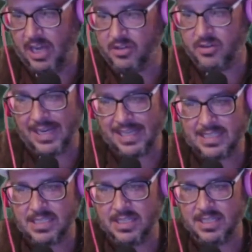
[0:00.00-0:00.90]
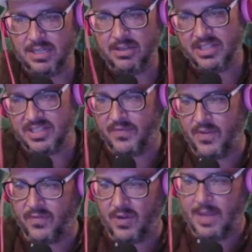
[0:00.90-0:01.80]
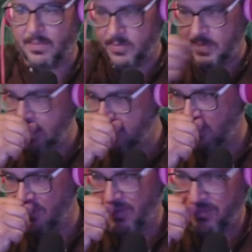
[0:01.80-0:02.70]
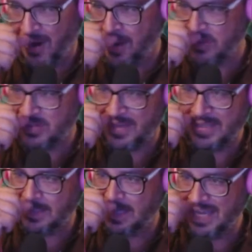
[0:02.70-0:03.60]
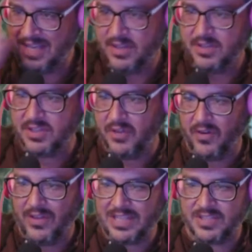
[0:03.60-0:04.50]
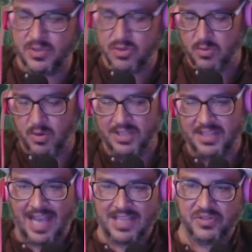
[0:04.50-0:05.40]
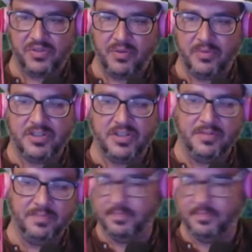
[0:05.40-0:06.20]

Gray has a vote for Hyperspace. 1 vote for Hyperspace. So far, that's 2-1 Castle of No Return.